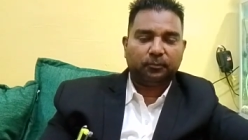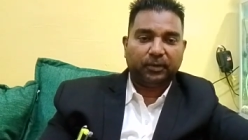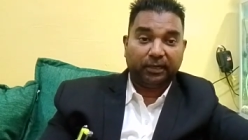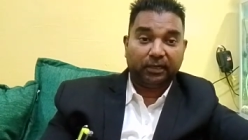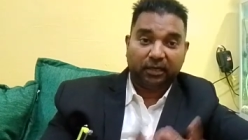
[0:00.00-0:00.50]

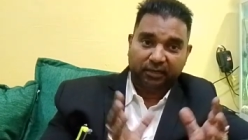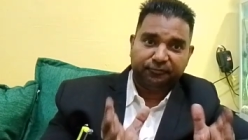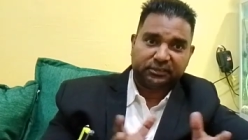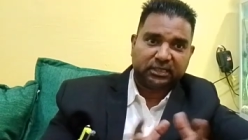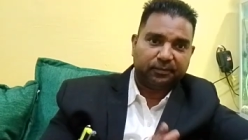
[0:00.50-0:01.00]
particularly
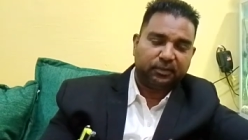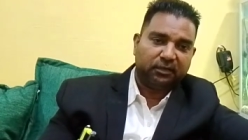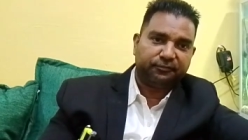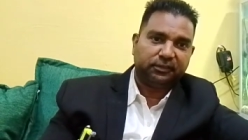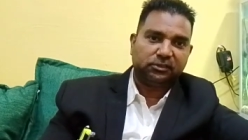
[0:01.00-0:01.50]
if it's criminal
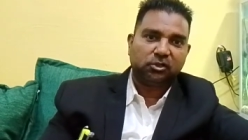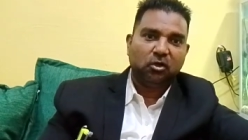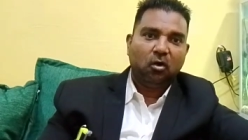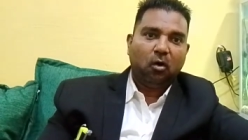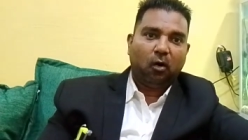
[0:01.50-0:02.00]
offense,
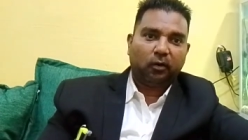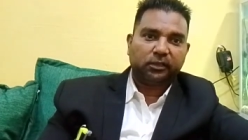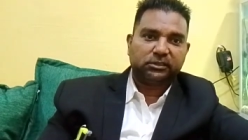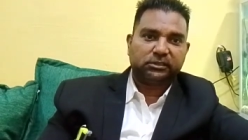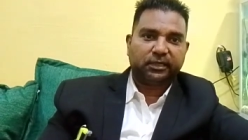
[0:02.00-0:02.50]
or
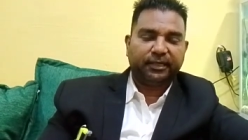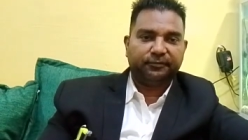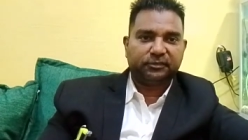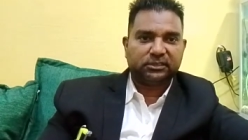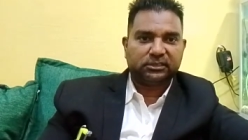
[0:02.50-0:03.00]
else like
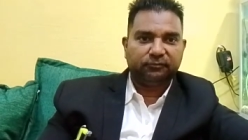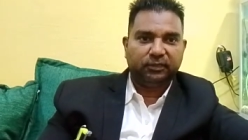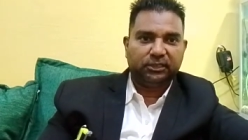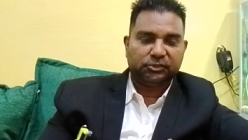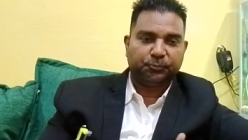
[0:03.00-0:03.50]
if it's a civil
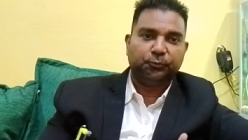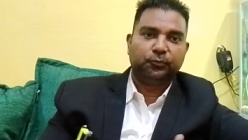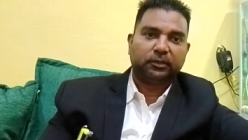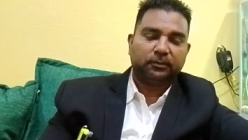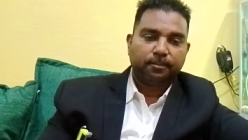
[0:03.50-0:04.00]

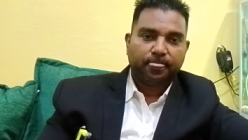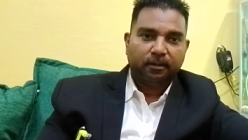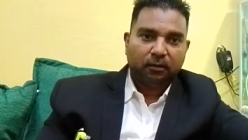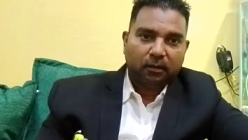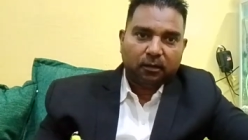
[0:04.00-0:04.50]
dispute,
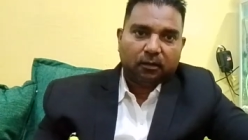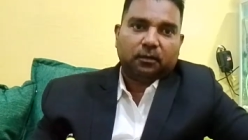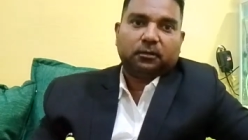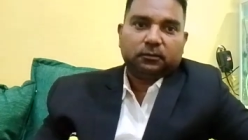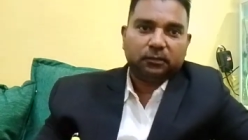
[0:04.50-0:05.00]

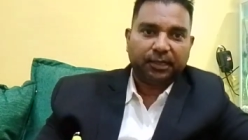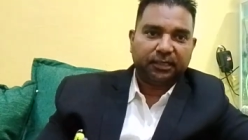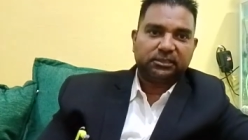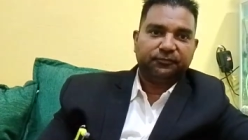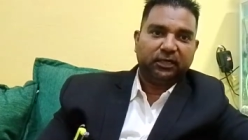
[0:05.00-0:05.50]
like
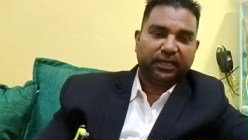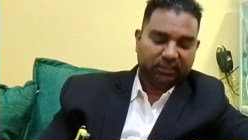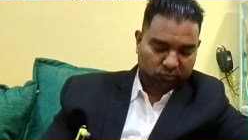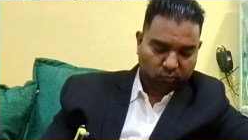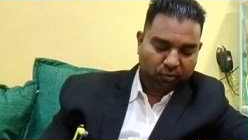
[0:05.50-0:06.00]
a civil
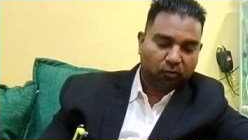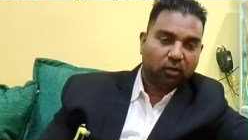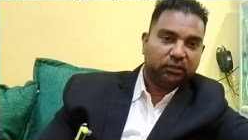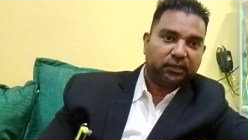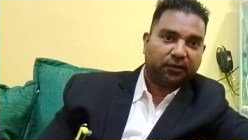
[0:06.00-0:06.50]
case going
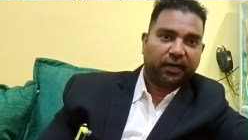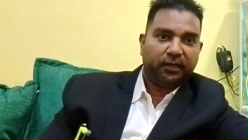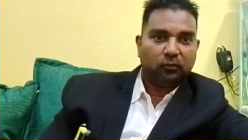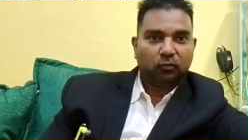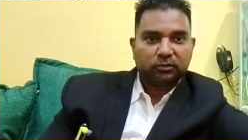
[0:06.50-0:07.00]
on in the
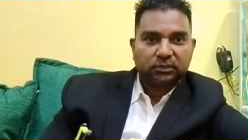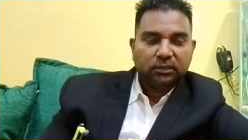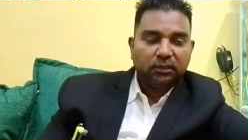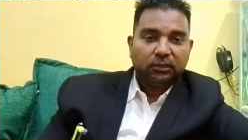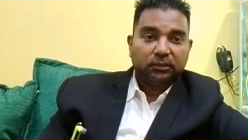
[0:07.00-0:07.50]
trial courts,
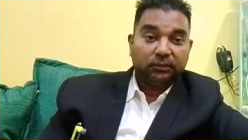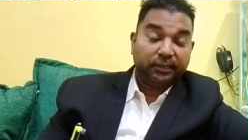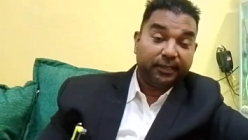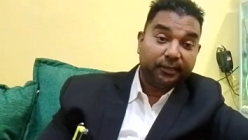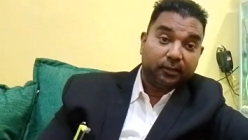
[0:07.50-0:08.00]

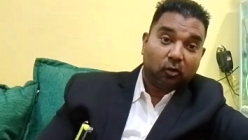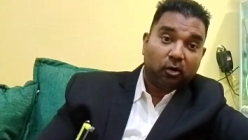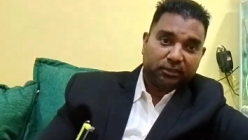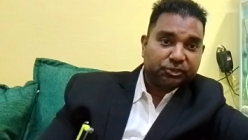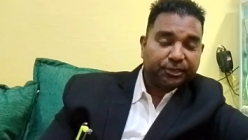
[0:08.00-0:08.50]
then
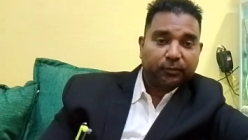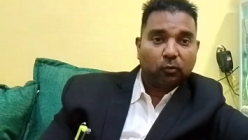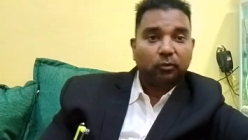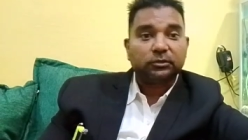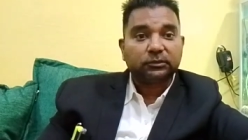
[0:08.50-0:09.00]
or district
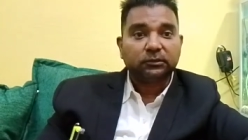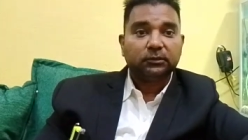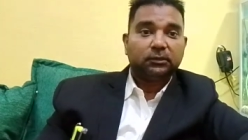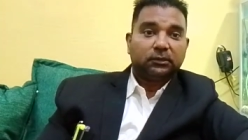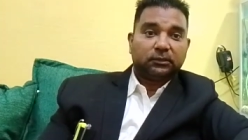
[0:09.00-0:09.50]
courts,
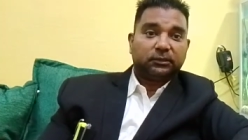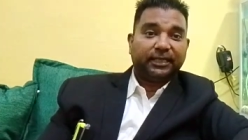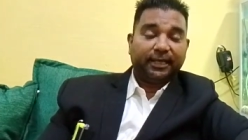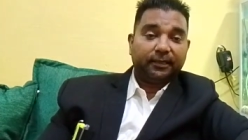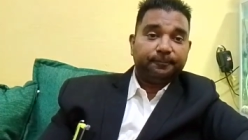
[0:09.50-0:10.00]

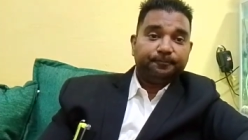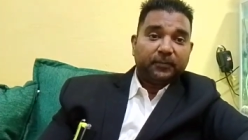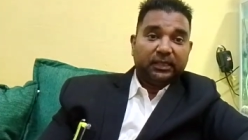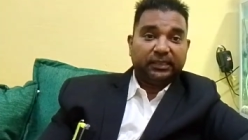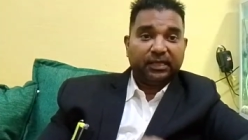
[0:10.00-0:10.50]
then
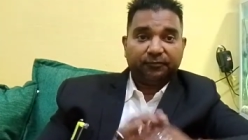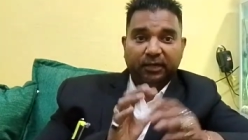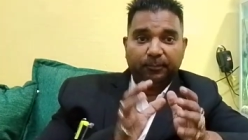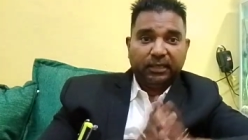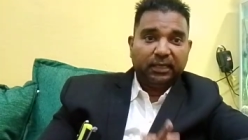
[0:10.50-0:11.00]
there
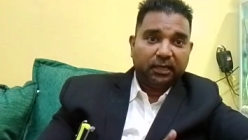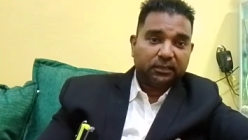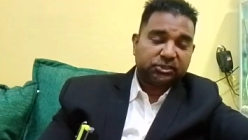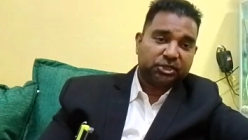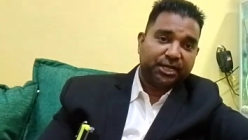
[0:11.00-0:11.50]
will be
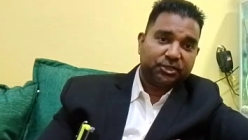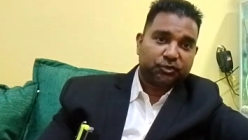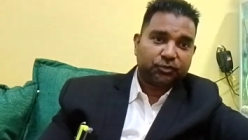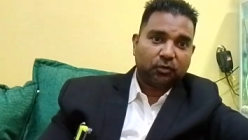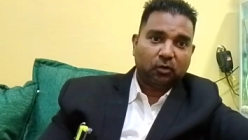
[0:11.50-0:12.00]
a
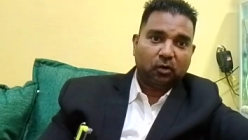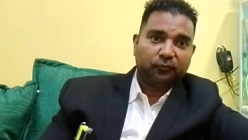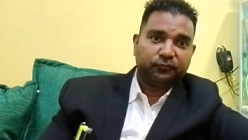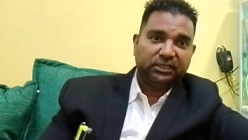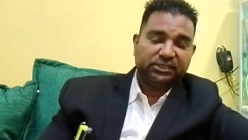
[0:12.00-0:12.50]
stage
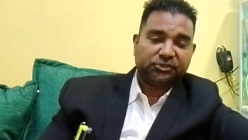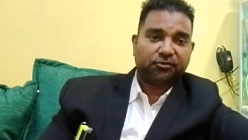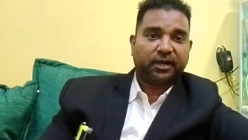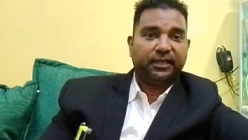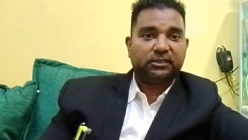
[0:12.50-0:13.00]
of these
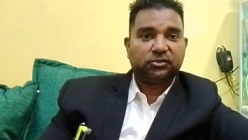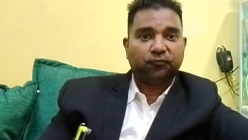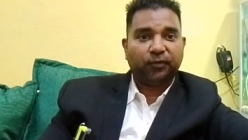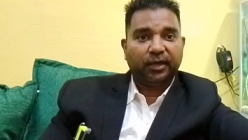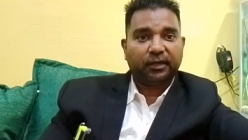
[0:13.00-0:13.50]
trials
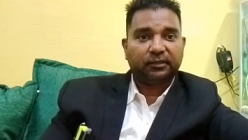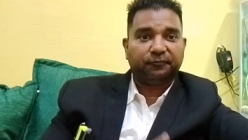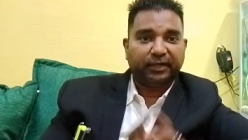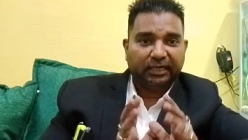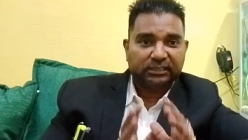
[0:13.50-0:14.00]
where the
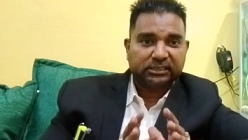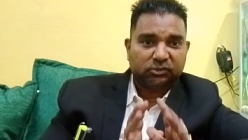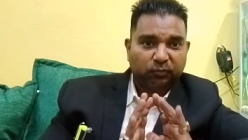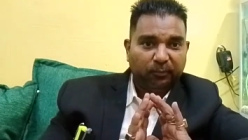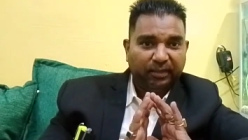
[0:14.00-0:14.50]
witnesses
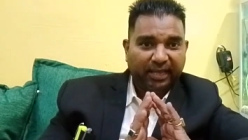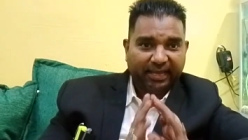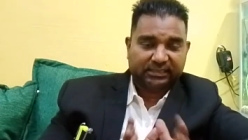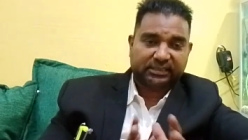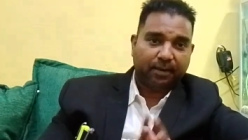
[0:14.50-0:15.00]
will be
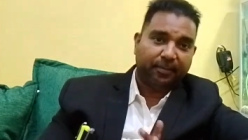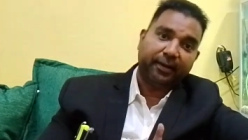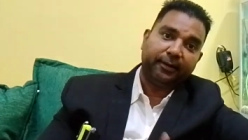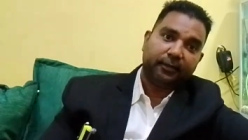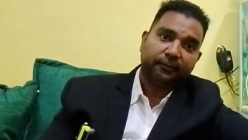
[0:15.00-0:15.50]
examined,